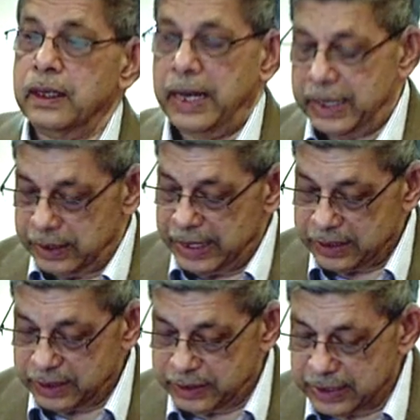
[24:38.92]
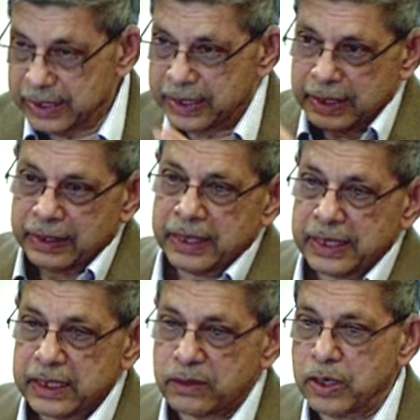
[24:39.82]
And that's
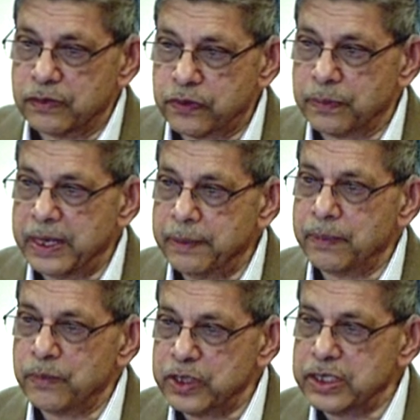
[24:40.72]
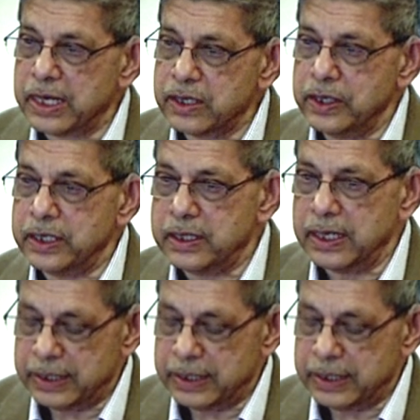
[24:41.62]
another quote from him, which actually